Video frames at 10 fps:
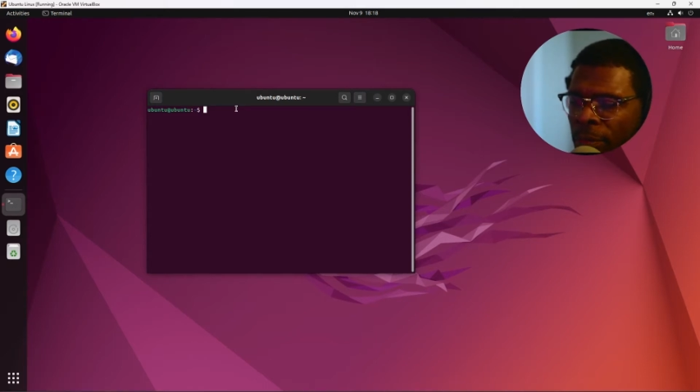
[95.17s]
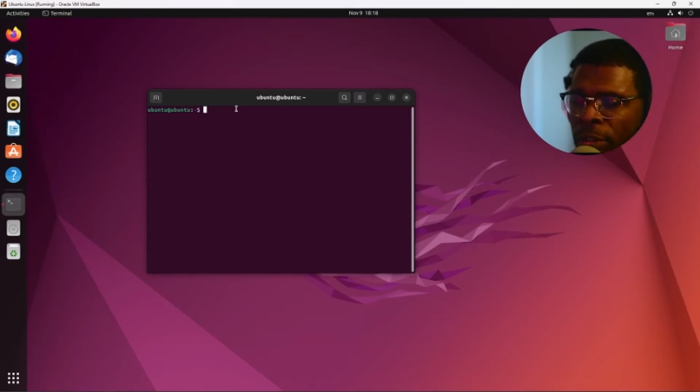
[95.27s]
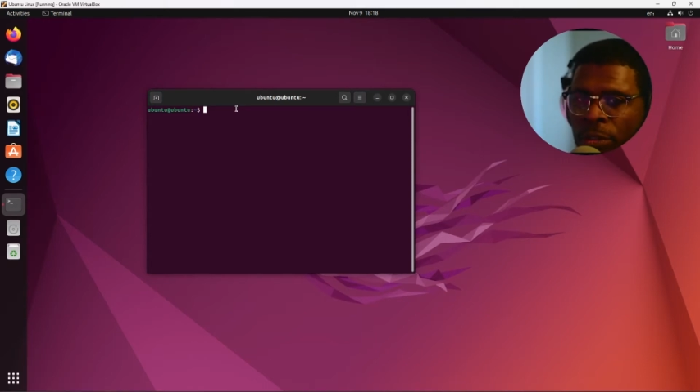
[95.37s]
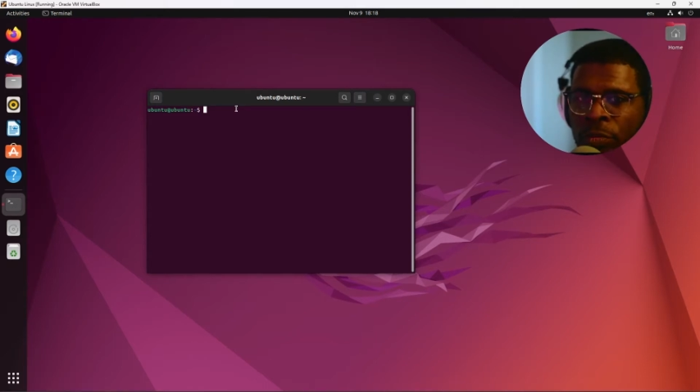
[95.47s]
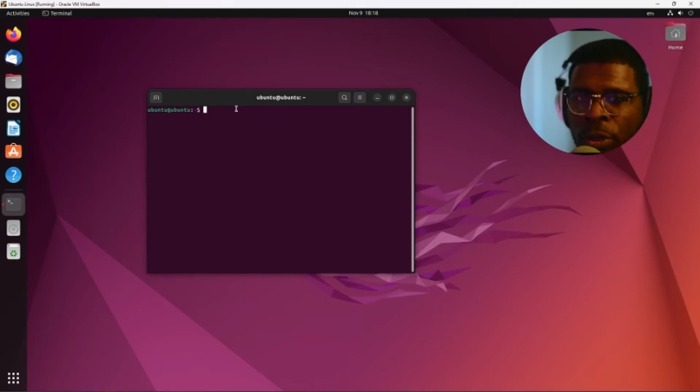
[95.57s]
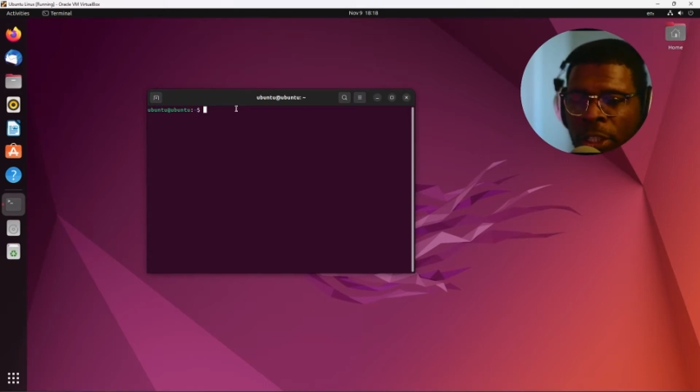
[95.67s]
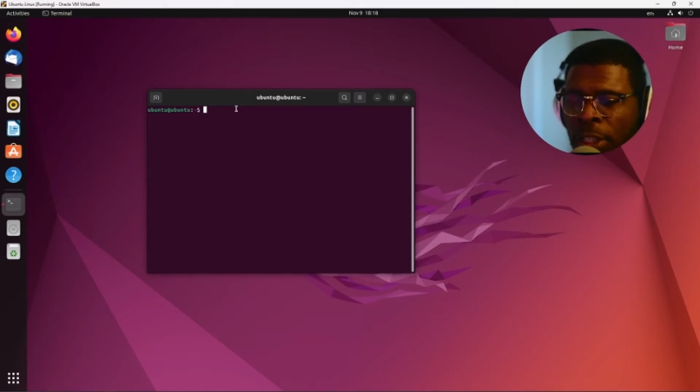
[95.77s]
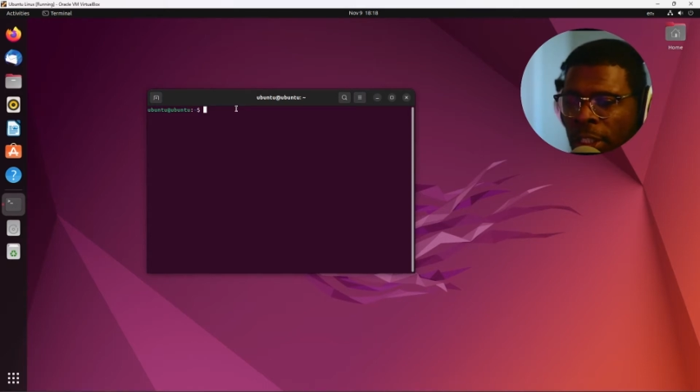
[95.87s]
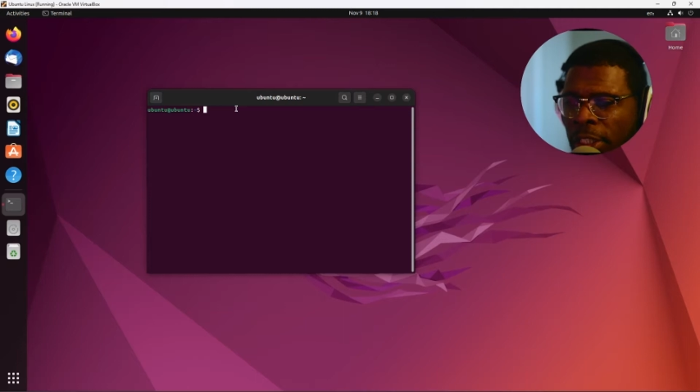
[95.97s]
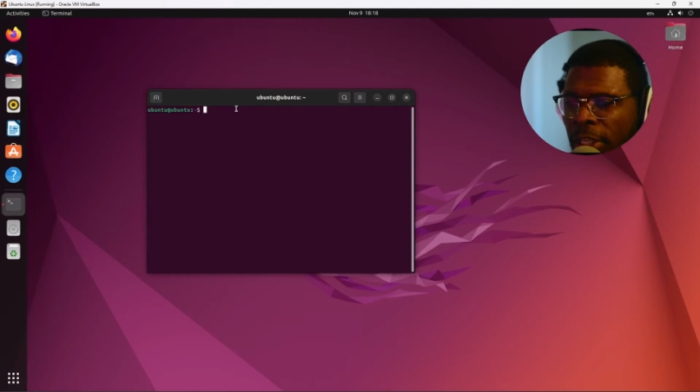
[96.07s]
run the
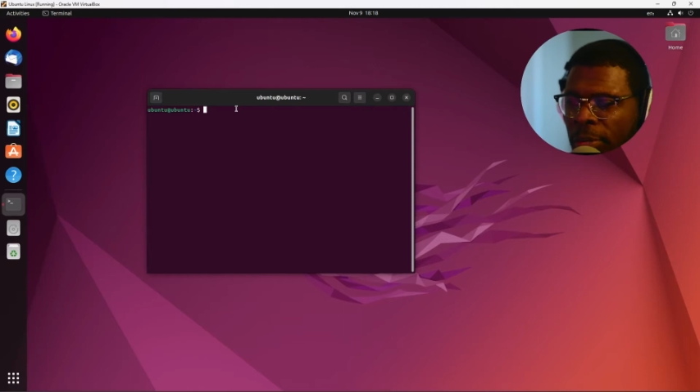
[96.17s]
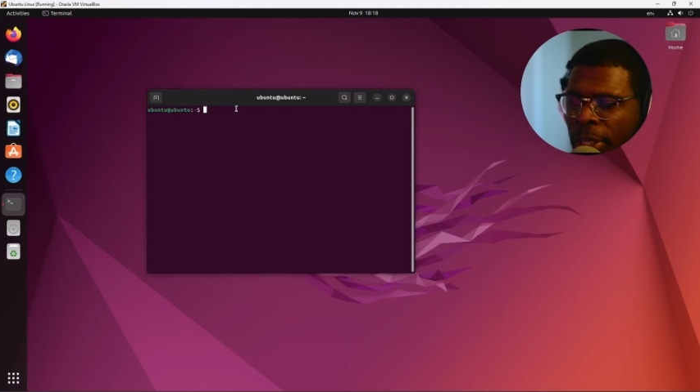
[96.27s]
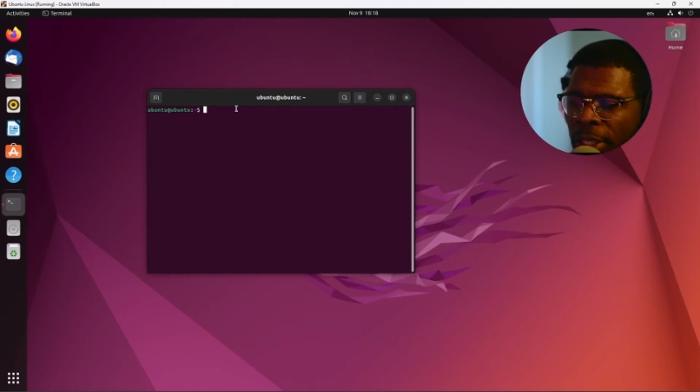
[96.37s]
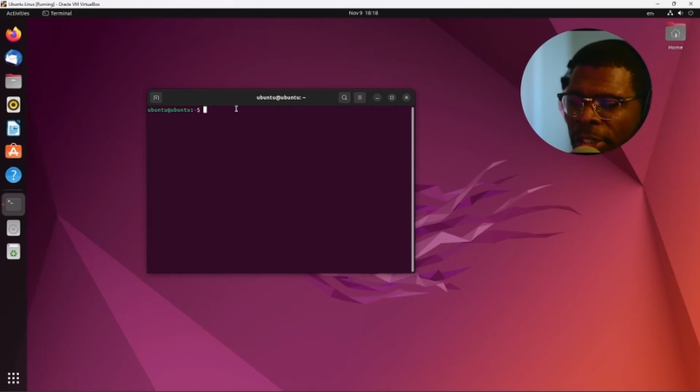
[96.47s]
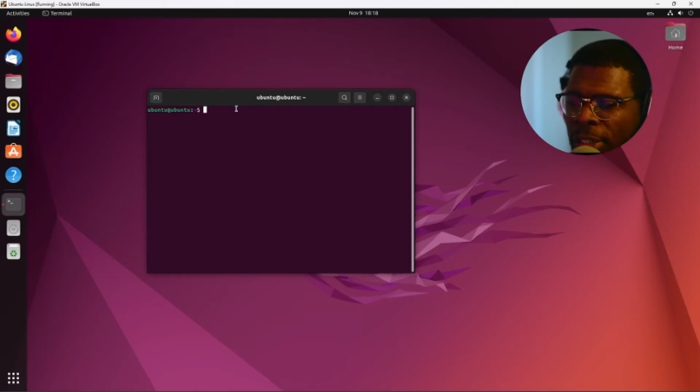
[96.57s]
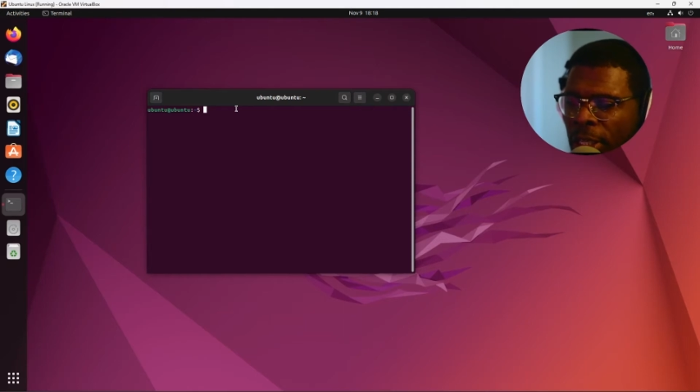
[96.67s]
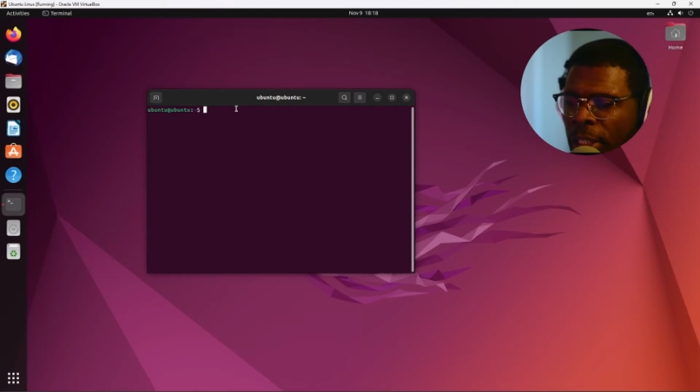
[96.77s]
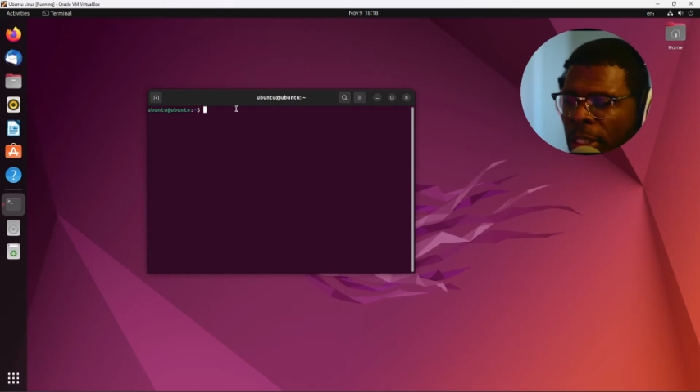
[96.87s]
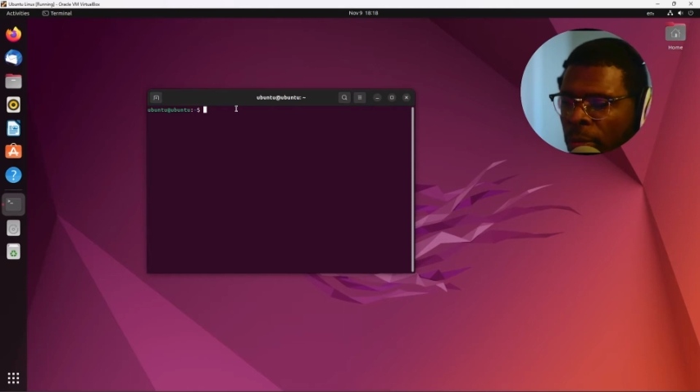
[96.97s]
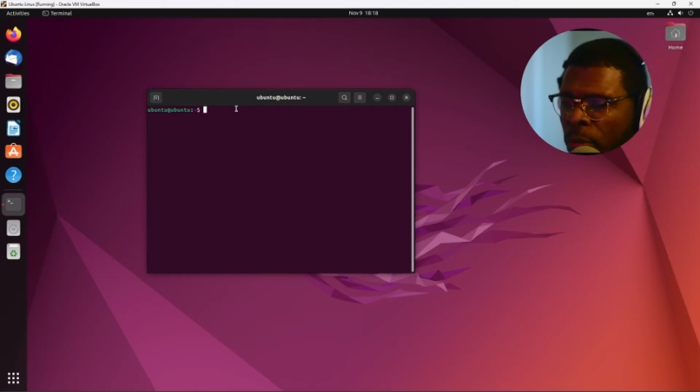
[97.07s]
Linux commands, and
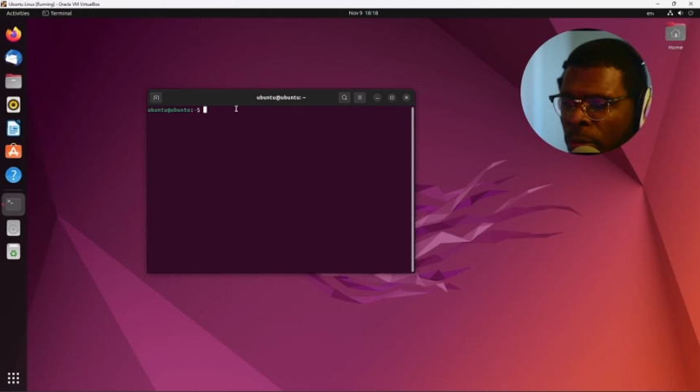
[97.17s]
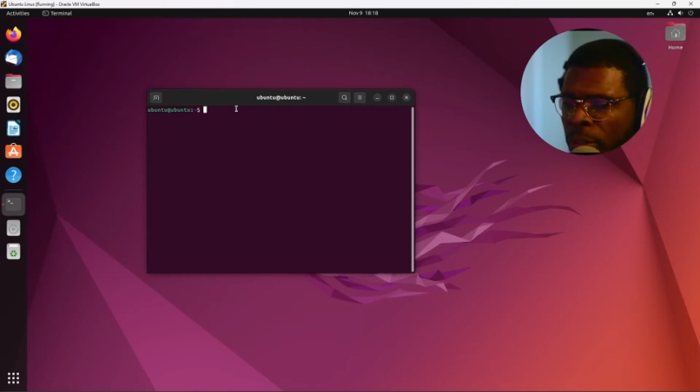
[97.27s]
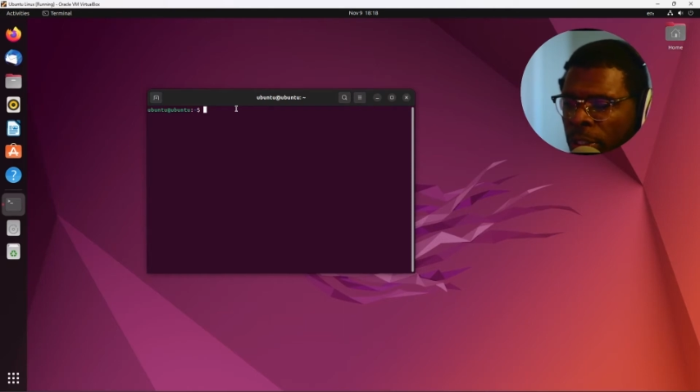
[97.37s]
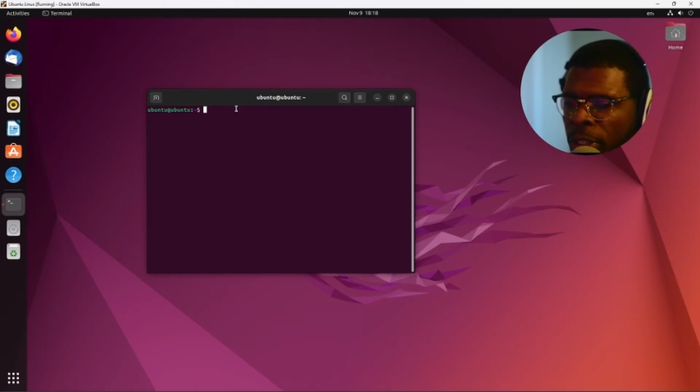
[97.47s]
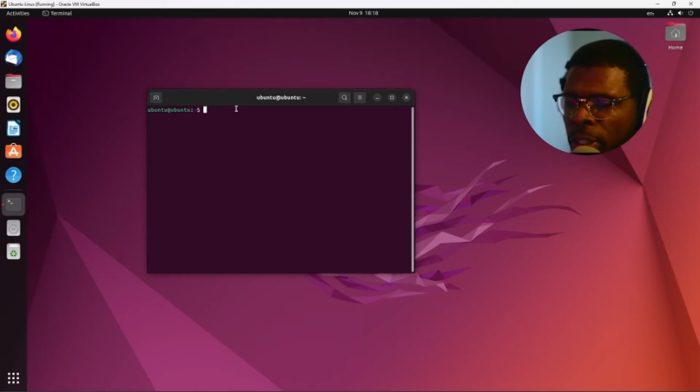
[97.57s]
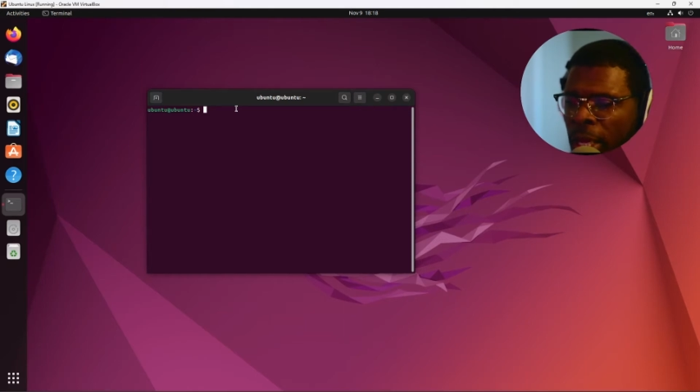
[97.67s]
then we're going to